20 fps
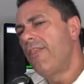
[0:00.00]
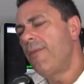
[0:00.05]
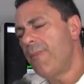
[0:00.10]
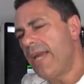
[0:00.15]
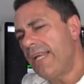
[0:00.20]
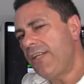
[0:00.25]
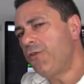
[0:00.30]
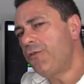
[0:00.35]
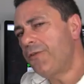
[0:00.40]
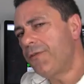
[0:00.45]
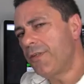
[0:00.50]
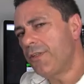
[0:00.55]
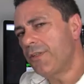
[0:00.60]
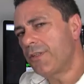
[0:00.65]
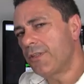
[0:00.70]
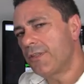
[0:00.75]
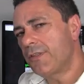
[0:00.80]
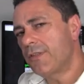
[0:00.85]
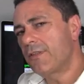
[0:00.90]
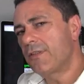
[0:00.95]
The manual
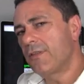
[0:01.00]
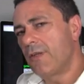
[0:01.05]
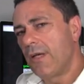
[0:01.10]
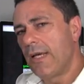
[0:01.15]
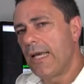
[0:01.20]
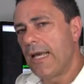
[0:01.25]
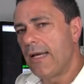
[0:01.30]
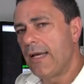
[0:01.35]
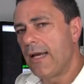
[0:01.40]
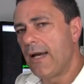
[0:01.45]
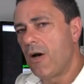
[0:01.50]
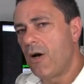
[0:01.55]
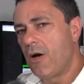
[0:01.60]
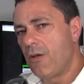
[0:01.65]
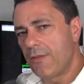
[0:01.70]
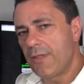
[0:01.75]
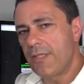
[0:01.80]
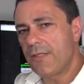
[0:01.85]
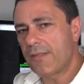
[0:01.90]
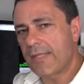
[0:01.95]
focus
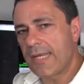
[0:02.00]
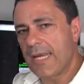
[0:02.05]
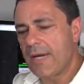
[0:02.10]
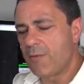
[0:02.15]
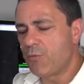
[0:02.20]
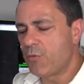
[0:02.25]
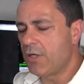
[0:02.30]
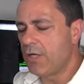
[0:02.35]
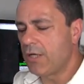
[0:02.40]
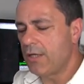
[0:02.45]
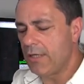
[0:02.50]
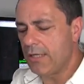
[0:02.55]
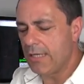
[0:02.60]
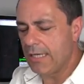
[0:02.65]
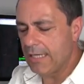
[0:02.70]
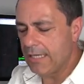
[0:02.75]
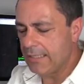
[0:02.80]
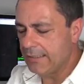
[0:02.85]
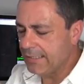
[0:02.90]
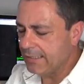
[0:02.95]
on this
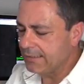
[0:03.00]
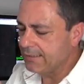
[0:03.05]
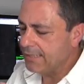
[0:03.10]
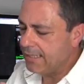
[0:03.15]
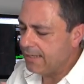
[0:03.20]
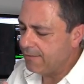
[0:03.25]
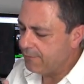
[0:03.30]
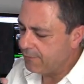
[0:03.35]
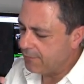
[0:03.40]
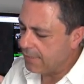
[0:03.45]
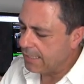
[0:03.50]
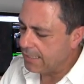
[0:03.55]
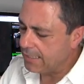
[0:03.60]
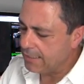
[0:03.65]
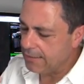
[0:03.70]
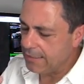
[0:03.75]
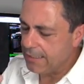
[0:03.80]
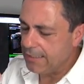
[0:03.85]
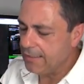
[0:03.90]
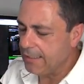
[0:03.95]
camera doesn't have
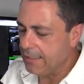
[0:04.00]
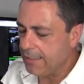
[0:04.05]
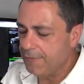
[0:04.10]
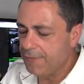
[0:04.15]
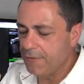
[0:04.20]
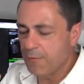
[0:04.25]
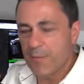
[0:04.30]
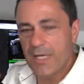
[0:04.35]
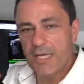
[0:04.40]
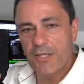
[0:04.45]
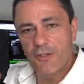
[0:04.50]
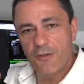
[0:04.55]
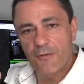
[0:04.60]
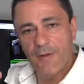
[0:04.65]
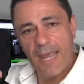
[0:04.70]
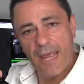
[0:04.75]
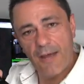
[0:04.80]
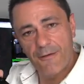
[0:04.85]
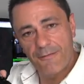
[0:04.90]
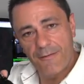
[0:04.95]
any information
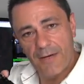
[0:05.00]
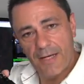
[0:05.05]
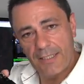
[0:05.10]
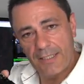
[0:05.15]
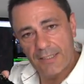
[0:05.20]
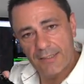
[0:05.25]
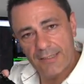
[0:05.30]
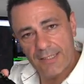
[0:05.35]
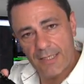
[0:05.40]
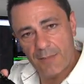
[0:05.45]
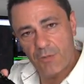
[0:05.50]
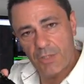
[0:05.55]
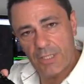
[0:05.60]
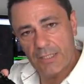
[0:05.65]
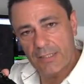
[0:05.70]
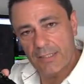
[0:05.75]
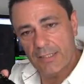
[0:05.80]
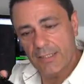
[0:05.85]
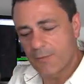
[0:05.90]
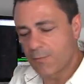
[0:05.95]
of how far your
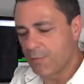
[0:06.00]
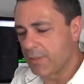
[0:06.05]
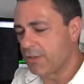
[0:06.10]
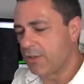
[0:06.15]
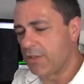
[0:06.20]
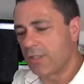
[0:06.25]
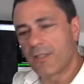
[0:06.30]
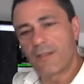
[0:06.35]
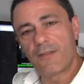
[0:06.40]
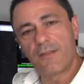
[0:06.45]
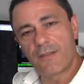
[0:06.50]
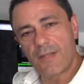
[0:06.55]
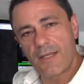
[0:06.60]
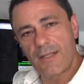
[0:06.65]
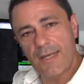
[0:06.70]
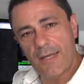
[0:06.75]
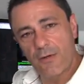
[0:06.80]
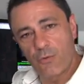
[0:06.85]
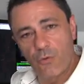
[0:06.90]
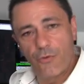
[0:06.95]
subject is, but you can see
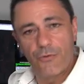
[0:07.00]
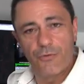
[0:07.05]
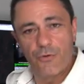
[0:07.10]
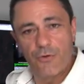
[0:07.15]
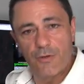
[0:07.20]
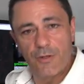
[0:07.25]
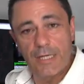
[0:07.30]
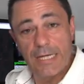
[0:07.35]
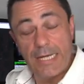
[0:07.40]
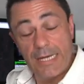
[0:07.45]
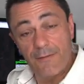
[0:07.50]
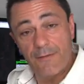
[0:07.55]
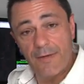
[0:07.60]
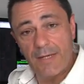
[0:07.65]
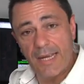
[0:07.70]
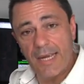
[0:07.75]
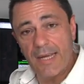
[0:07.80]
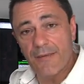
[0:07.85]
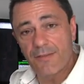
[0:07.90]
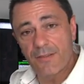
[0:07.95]
that all through the
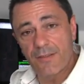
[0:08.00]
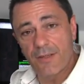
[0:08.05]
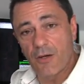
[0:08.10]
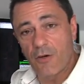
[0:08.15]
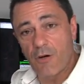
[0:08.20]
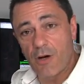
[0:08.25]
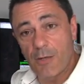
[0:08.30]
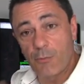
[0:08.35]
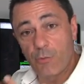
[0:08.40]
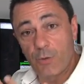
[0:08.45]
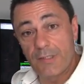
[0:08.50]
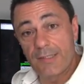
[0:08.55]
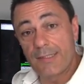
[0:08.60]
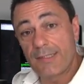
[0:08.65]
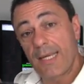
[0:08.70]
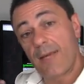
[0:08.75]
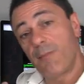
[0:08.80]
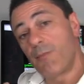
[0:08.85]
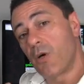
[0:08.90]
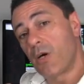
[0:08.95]
EVF. So I would
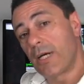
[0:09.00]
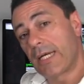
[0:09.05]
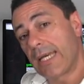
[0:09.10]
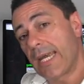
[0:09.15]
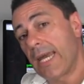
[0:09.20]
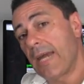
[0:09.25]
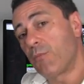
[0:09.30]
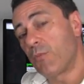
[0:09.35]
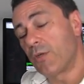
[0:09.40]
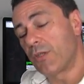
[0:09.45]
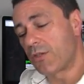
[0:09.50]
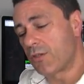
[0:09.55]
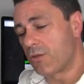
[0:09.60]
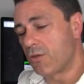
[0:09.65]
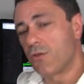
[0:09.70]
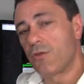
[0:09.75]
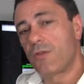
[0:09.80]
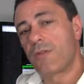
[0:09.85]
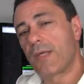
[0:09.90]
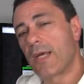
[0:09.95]
set my camera
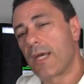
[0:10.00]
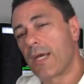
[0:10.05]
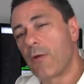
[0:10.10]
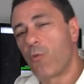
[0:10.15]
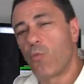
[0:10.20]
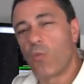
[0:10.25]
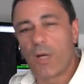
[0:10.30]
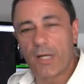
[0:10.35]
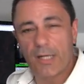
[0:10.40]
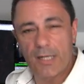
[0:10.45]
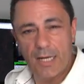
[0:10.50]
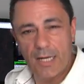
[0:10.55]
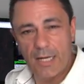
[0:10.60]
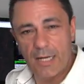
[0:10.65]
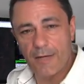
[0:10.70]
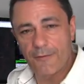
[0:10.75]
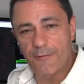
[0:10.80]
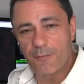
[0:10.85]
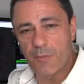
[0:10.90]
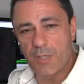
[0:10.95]
to, say,
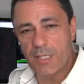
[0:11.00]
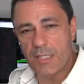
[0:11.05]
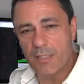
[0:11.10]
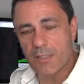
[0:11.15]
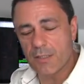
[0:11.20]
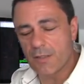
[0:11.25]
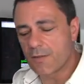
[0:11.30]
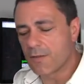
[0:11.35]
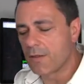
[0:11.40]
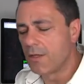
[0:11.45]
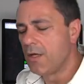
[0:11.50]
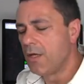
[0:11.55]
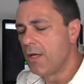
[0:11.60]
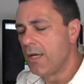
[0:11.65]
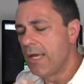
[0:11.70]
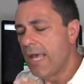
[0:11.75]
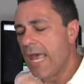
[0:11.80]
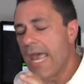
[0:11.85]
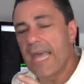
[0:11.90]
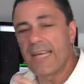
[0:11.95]
1.5 meters
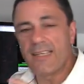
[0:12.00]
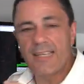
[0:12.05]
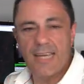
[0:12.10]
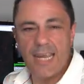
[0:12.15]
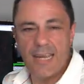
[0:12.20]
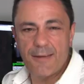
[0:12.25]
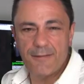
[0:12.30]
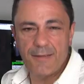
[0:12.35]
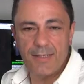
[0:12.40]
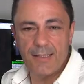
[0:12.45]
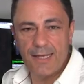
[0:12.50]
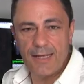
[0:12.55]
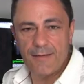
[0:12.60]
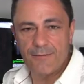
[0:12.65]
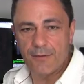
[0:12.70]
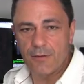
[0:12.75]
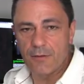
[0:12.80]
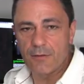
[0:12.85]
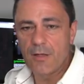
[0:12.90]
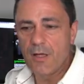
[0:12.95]
at
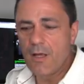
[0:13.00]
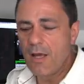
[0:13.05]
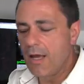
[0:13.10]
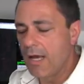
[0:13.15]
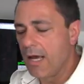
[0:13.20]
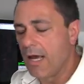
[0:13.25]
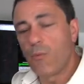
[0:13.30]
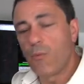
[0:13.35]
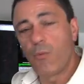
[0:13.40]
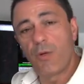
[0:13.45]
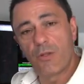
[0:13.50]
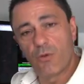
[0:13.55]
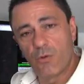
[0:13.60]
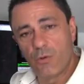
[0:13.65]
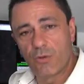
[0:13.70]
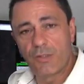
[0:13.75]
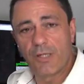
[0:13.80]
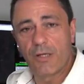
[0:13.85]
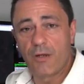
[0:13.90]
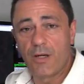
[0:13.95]
f11 with
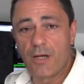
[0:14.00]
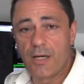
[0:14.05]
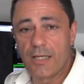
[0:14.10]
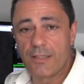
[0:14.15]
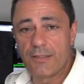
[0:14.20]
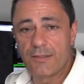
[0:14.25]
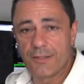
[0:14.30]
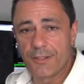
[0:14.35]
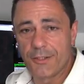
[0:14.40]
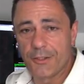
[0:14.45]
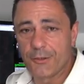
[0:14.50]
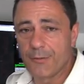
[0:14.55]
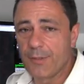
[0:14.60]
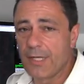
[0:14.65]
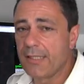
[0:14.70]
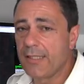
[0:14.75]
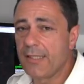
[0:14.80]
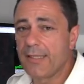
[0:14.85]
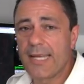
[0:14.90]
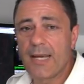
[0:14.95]
auto
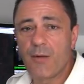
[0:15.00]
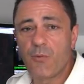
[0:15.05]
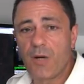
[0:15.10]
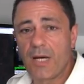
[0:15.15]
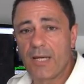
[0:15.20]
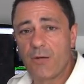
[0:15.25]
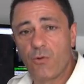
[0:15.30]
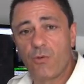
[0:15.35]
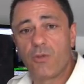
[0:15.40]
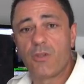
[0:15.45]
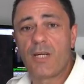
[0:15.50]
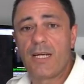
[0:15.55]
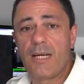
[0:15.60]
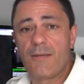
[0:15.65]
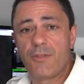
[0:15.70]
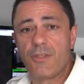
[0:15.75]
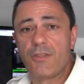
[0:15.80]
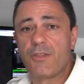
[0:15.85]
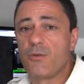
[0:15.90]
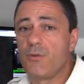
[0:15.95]
ISO, and then that way all I
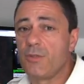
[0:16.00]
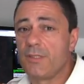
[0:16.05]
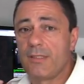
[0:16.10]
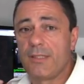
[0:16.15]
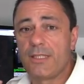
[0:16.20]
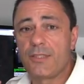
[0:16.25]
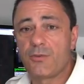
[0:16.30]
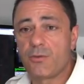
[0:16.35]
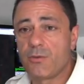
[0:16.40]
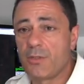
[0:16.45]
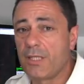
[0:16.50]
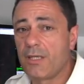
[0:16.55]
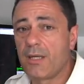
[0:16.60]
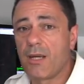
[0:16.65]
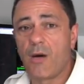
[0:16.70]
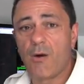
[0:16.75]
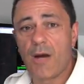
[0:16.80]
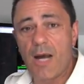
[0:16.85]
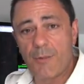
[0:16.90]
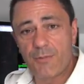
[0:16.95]
have to do is literally
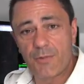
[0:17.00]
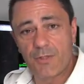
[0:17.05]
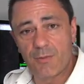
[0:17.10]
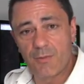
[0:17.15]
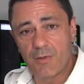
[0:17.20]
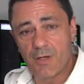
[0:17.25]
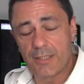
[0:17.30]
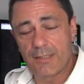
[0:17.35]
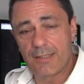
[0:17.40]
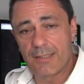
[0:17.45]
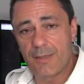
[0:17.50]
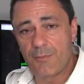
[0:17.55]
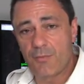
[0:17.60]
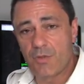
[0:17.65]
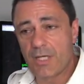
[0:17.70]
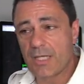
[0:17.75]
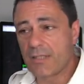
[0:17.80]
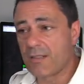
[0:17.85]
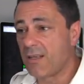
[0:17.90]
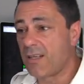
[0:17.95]
go up to my
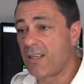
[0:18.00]
subject.